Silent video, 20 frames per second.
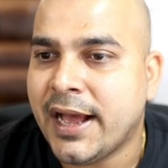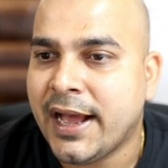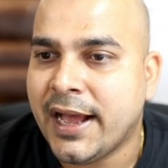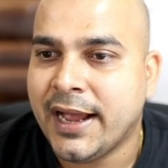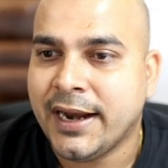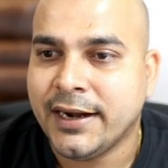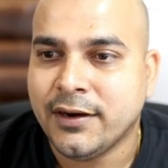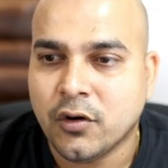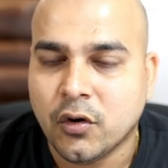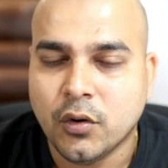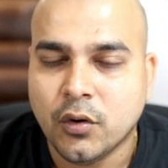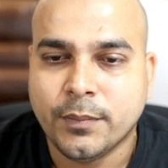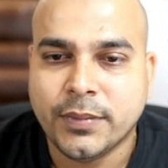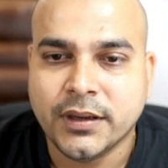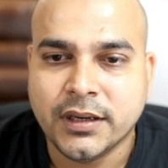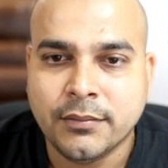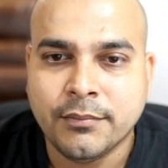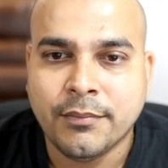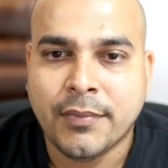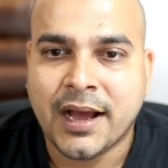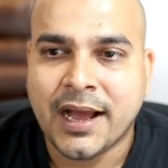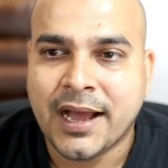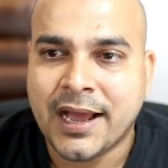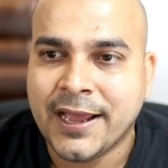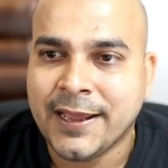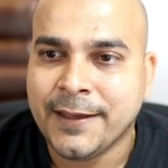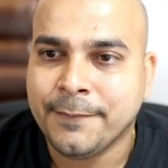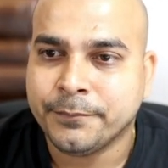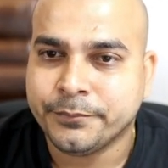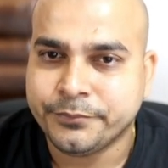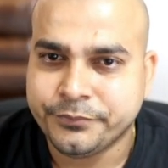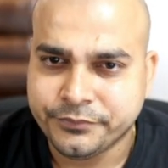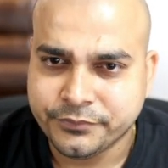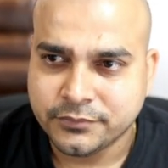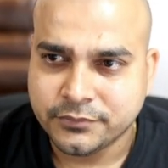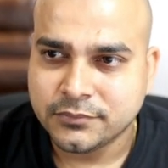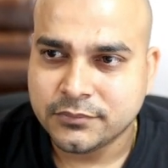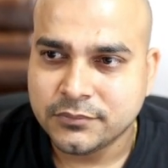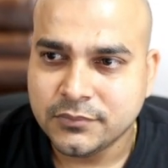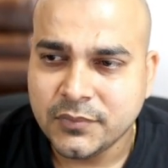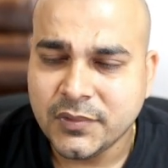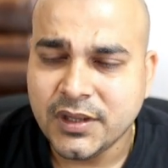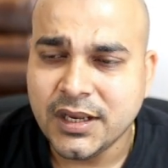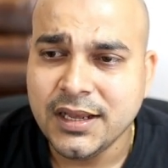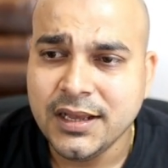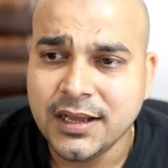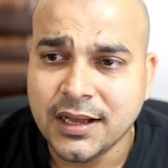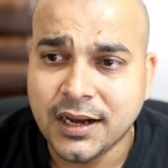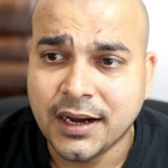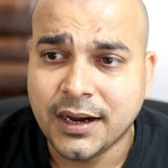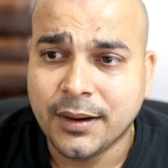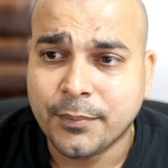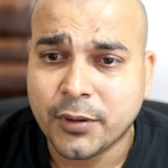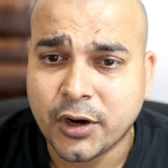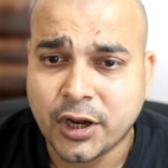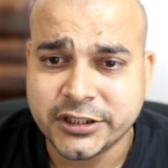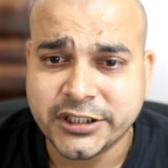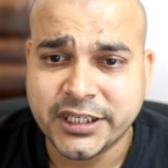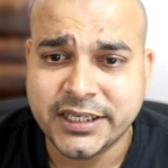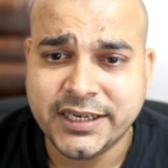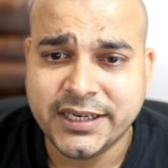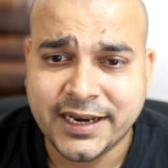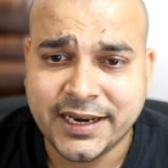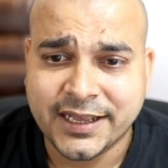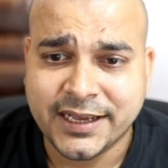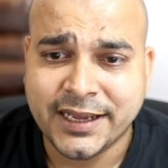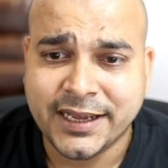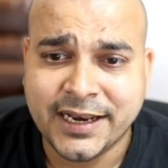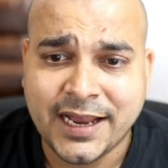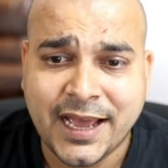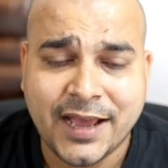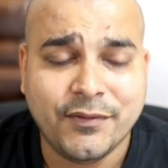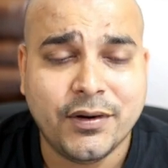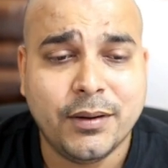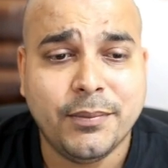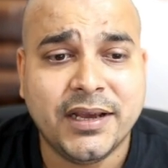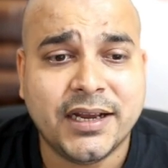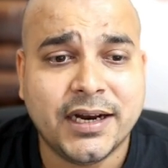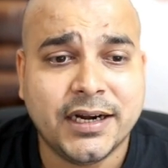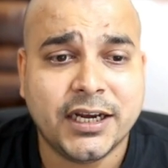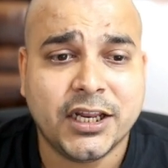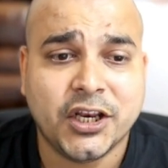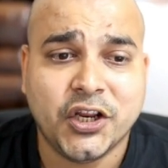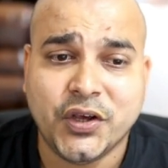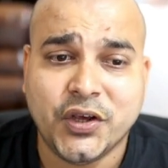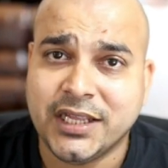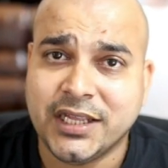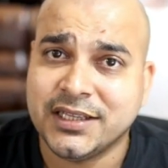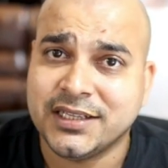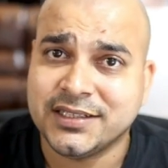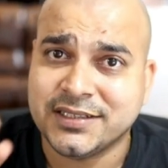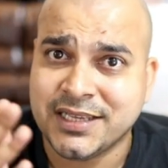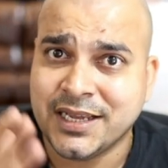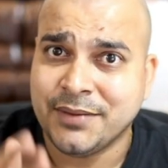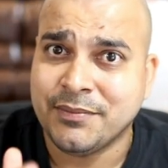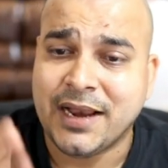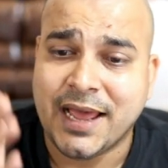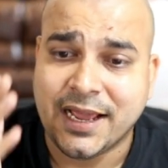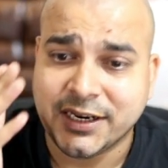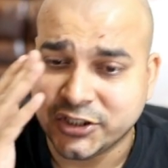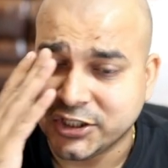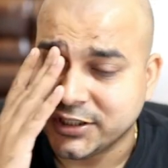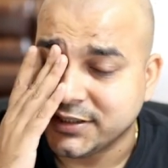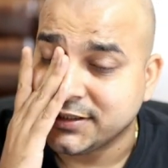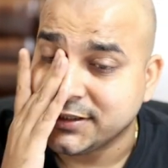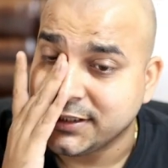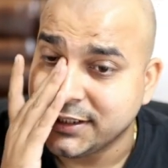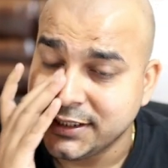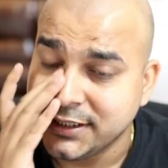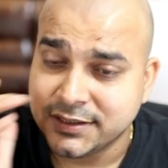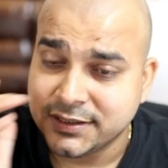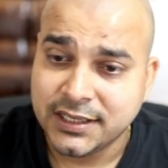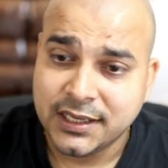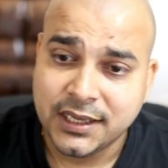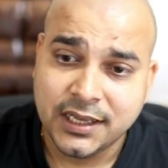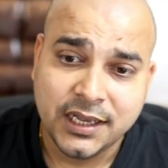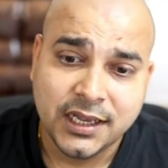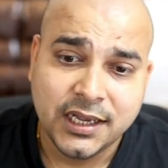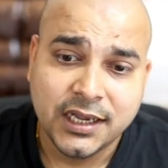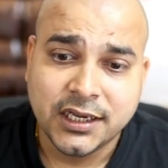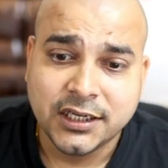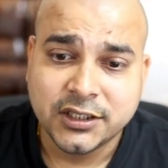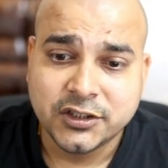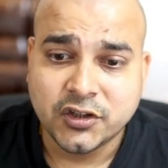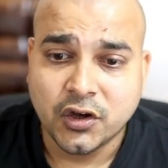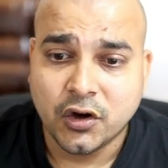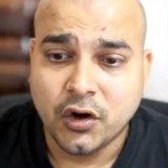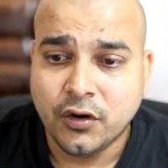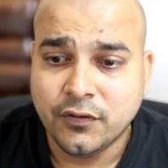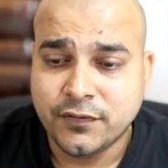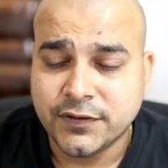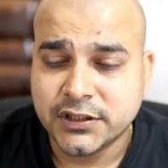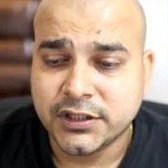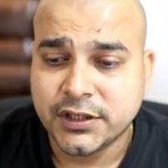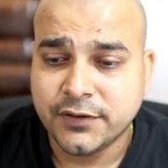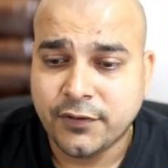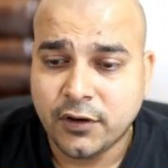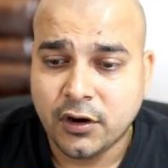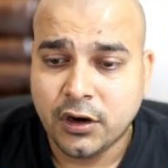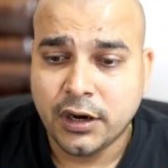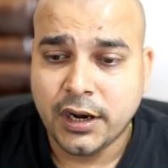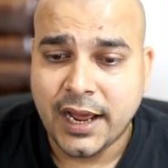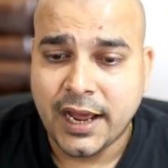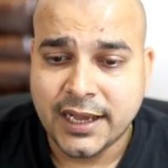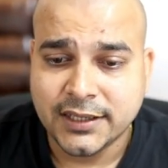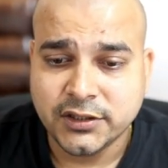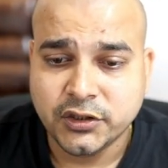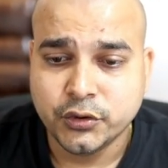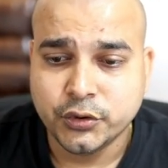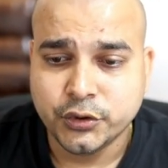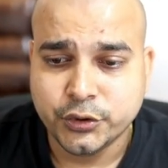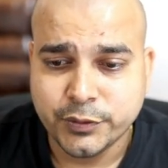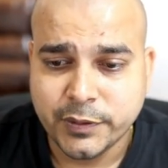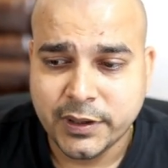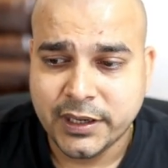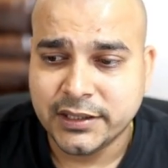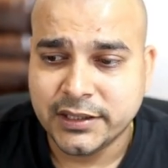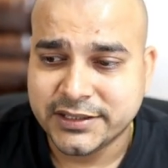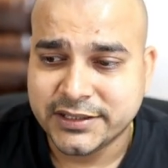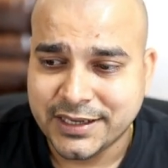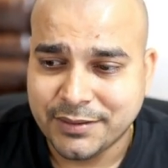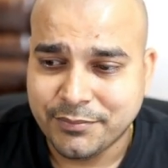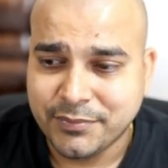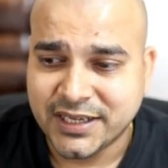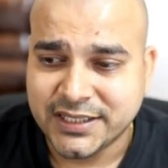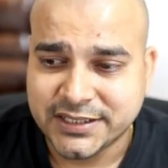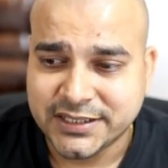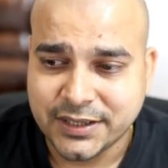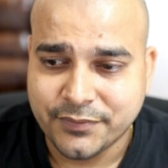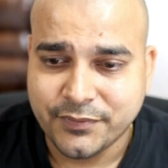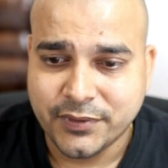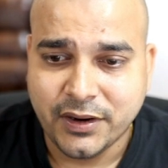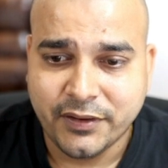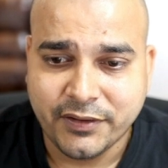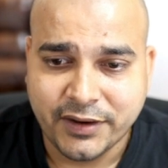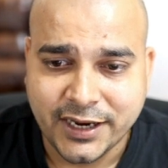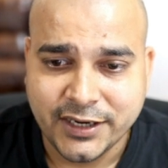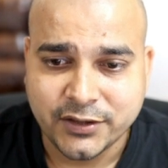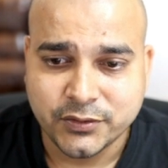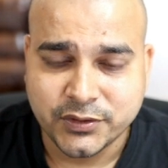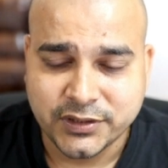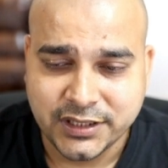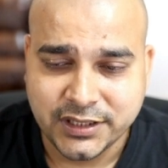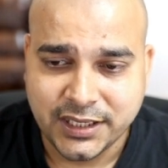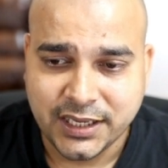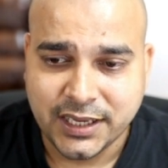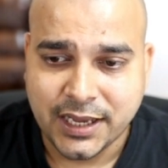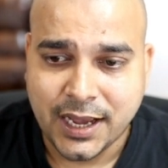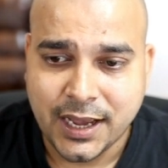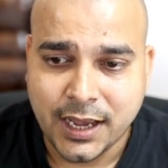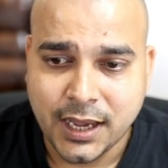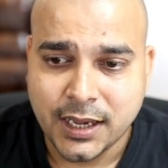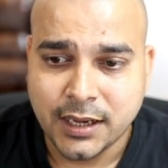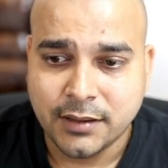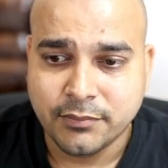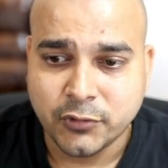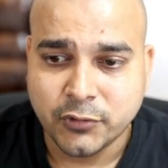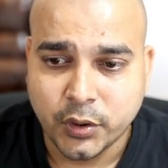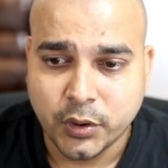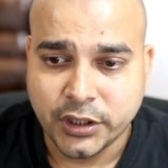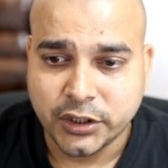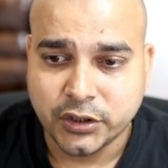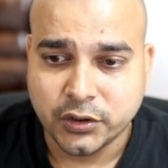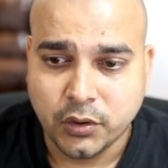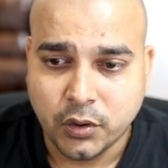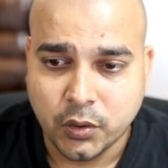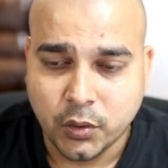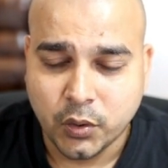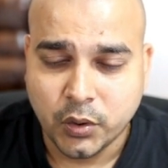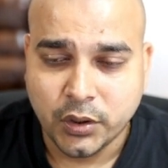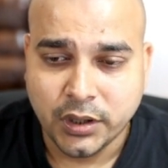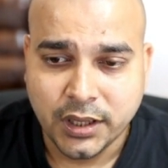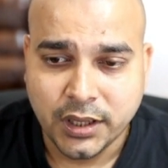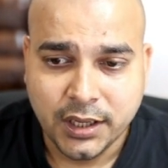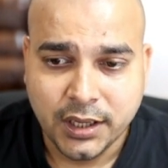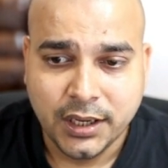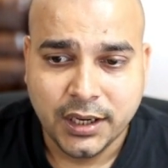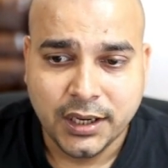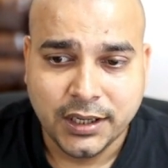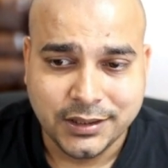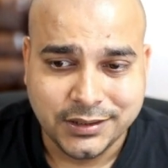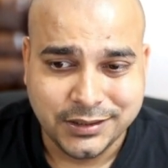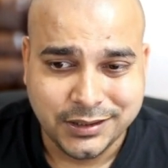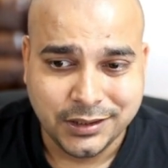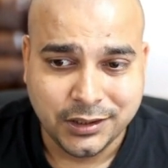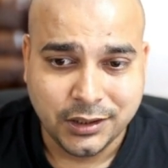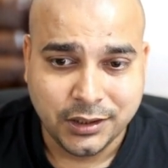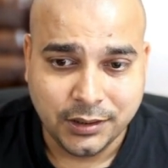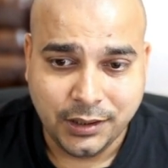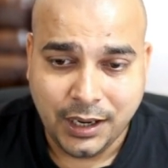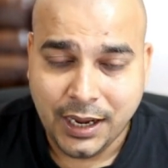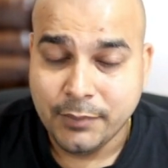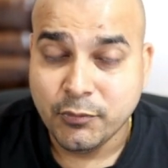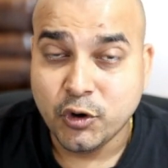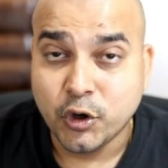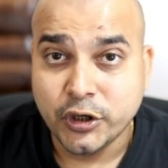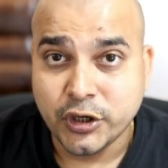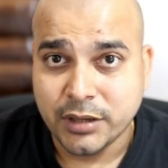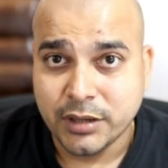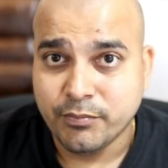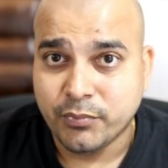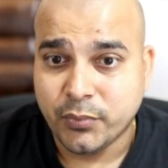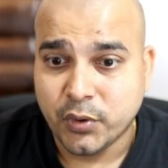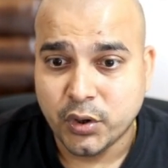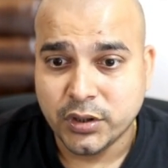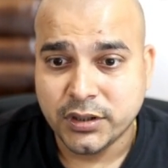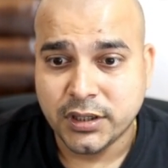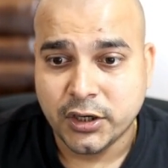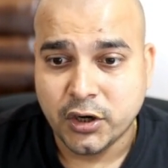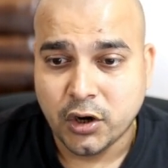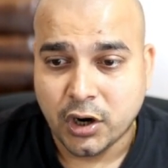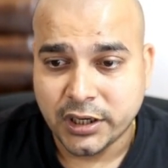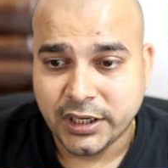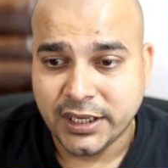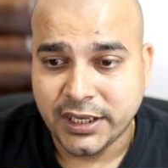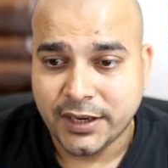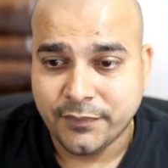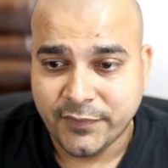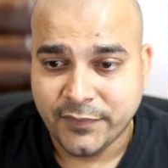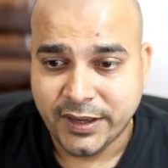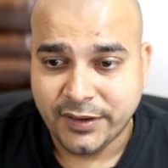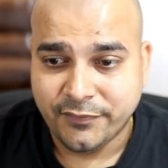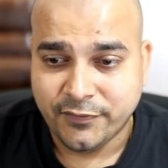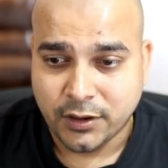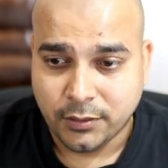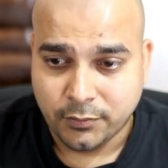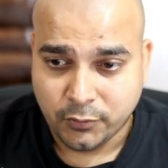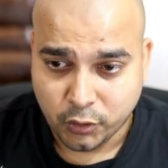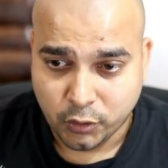and open my project. And again, I will be continuing in the same LangChain series. So first of all, as usual, step by step, we'll try to see. I'm going to import the .env from